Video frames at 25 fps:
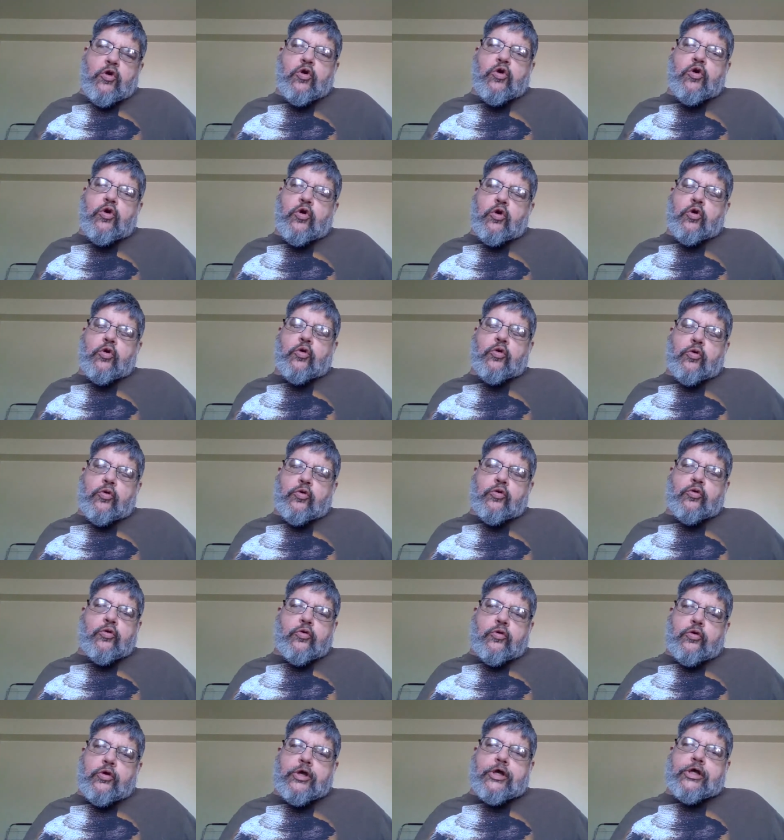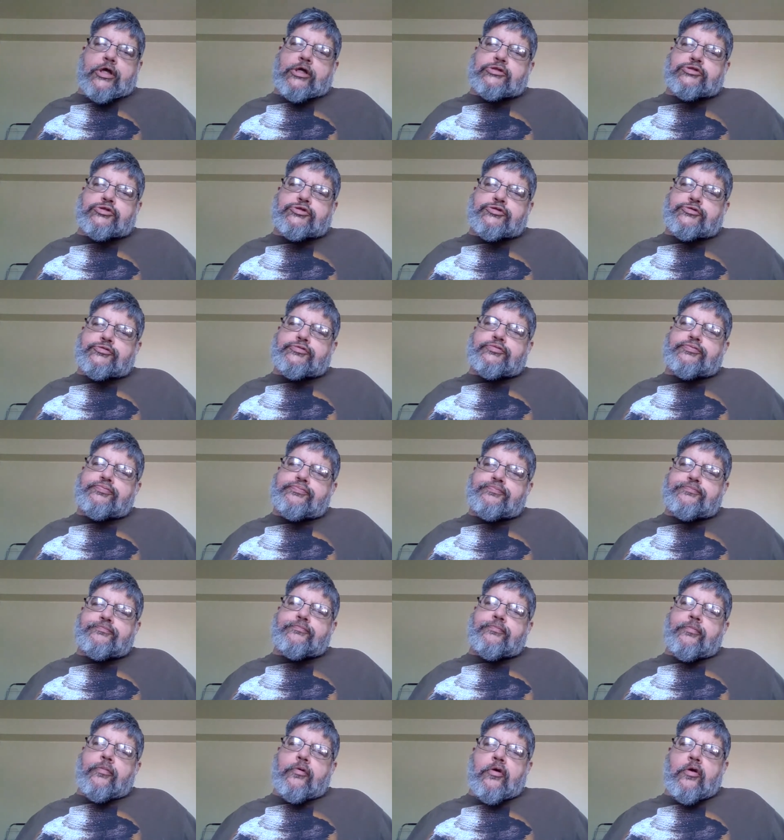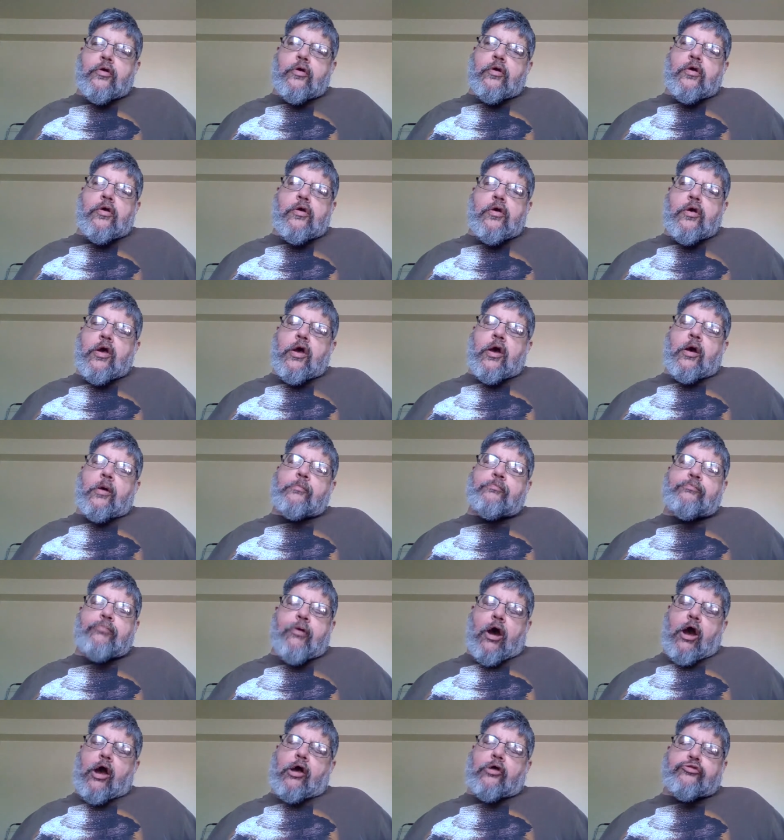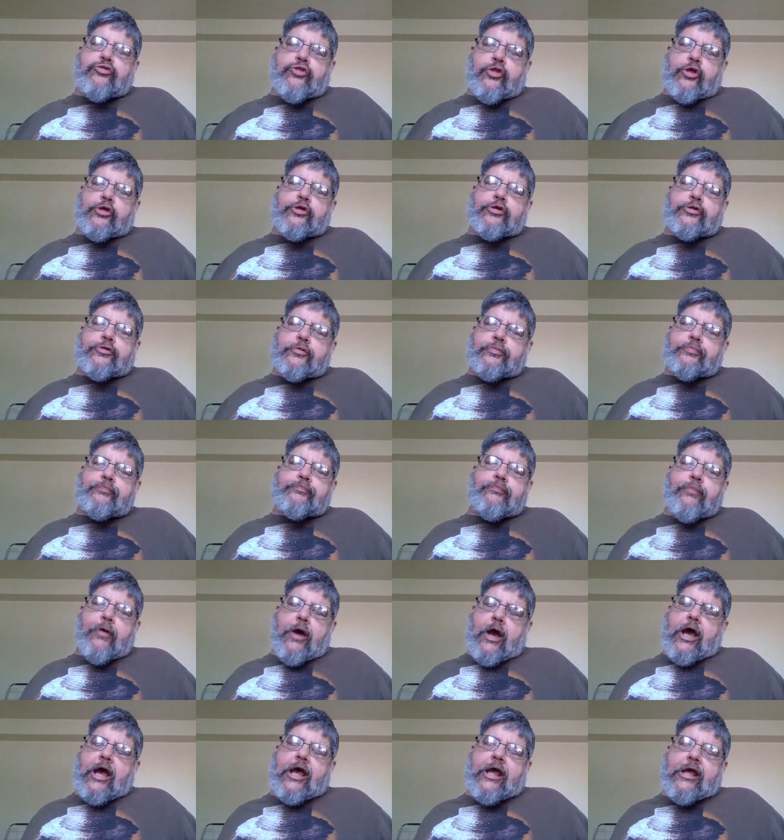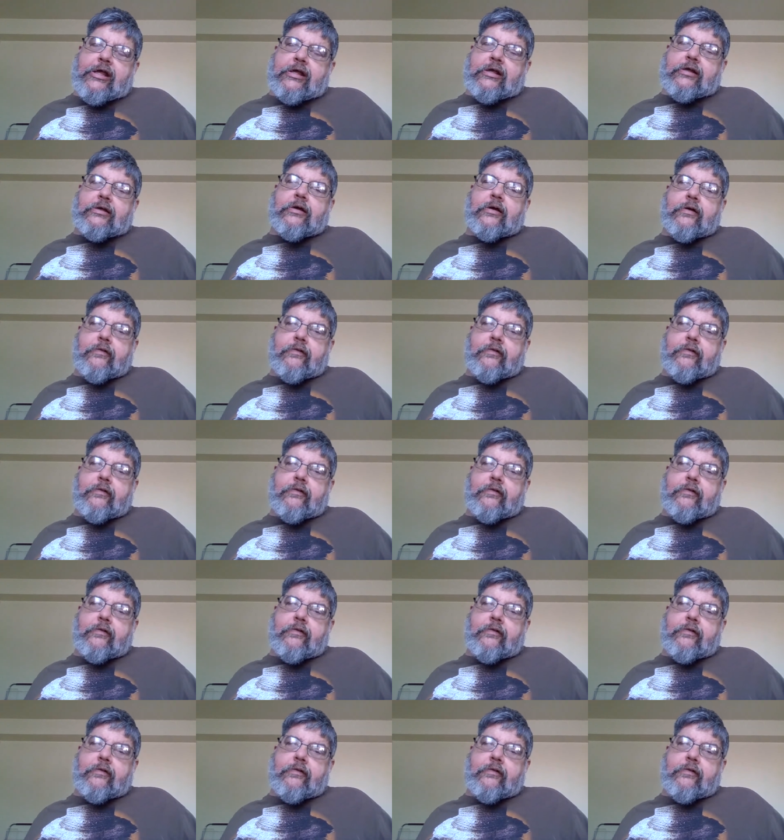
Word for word: who is bothered by,